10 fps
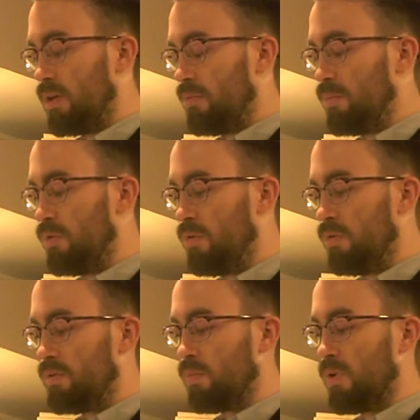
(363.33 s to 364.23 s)

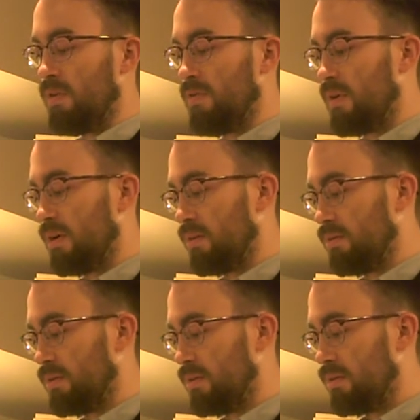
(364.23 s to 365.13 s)
moved one
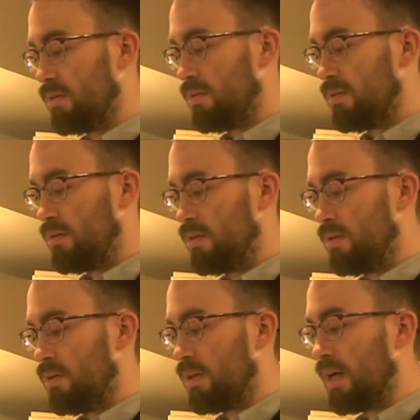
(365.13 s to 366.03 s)
follows,
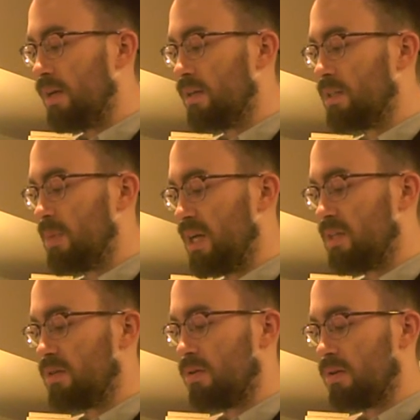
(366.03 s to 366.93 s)
lining space
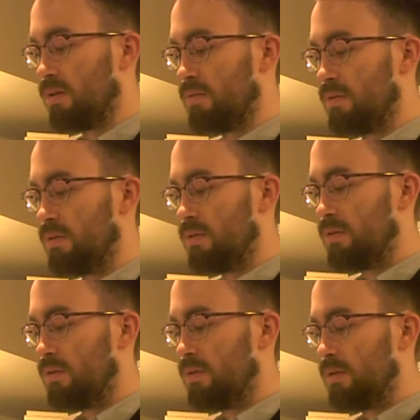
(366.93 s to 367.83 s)
curved.
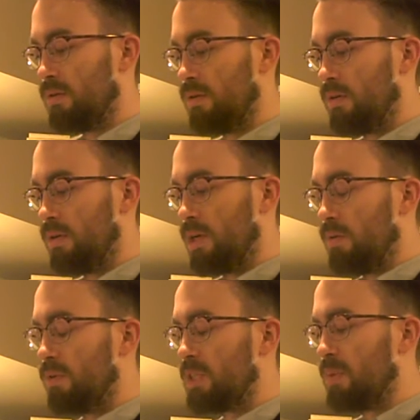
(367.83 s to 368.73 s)

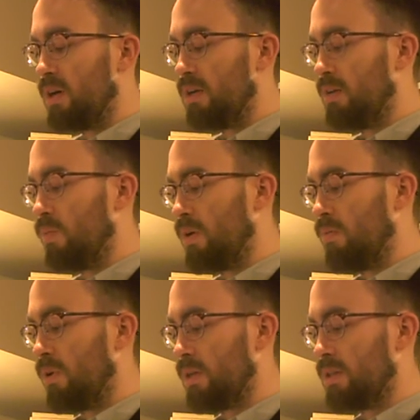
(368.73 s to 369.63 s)
Responding
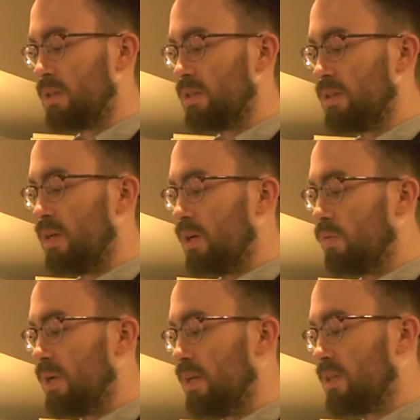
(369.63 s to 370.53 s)
one watches,
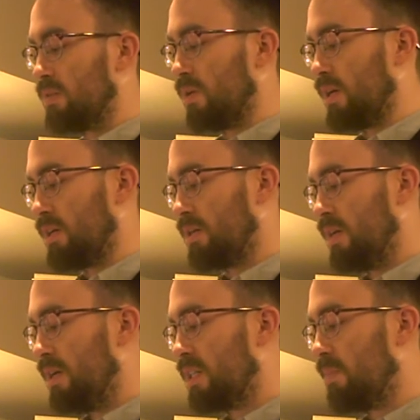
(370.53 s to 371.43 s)
green swatch,
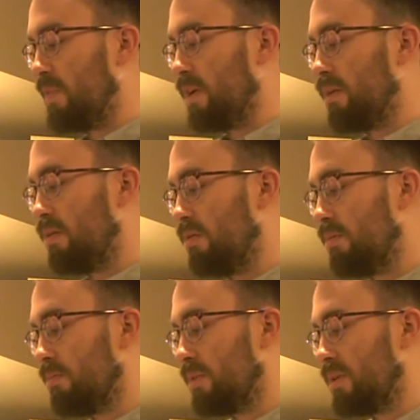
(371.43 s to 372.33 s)
something
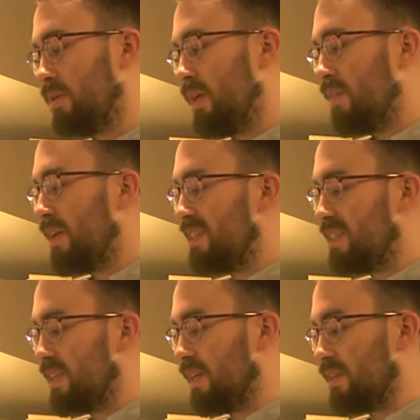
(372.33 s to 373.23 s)
honed That is
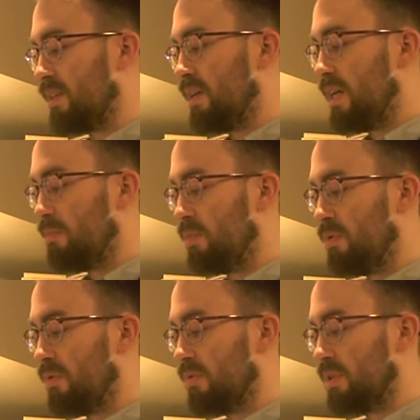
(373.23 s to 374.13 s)
sent. it
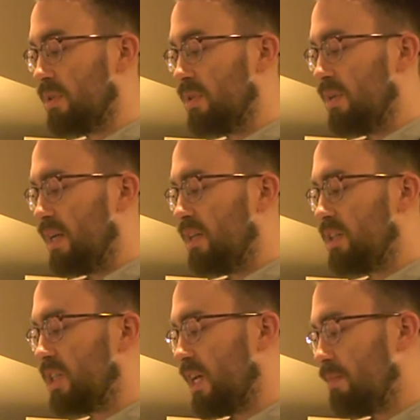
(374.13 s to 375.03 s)
moves. It is
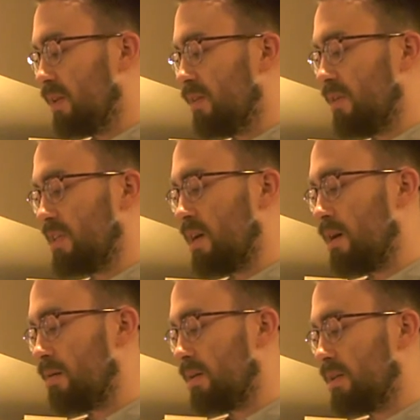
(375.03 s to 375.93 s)
shaping though it is
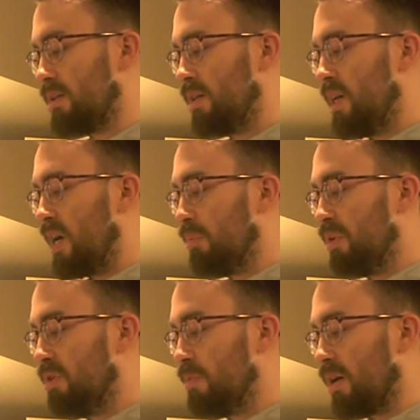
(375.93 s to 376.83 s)
ours. A
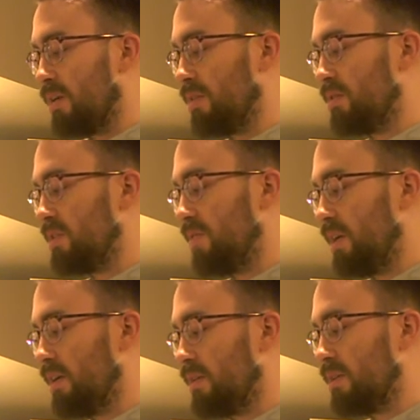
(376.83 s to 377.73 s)
blue part, those
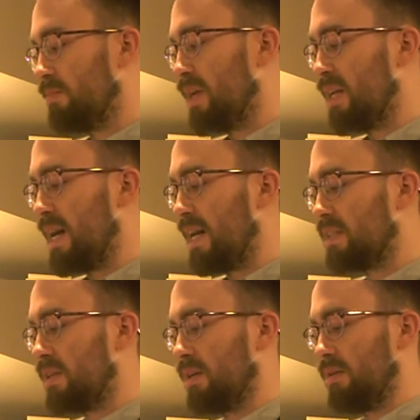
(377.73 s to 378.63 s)
figures, many
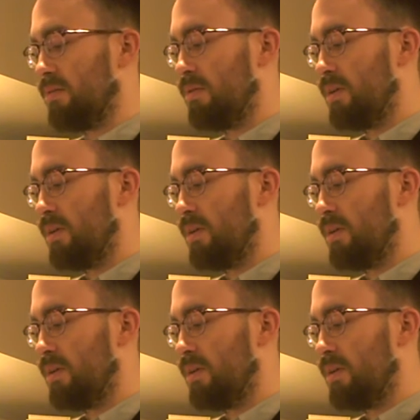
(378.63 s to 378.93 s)
asking you